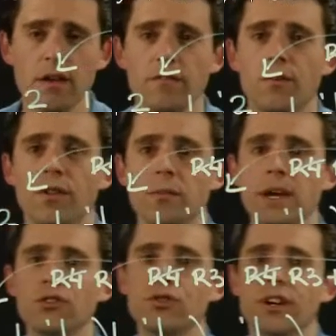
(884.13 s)
for the
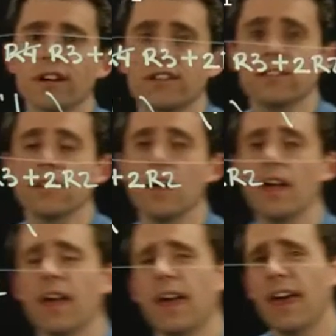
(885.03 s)
matrix.
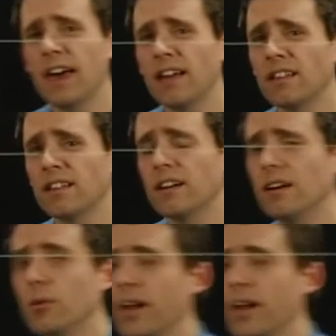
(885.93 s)
And uh, what I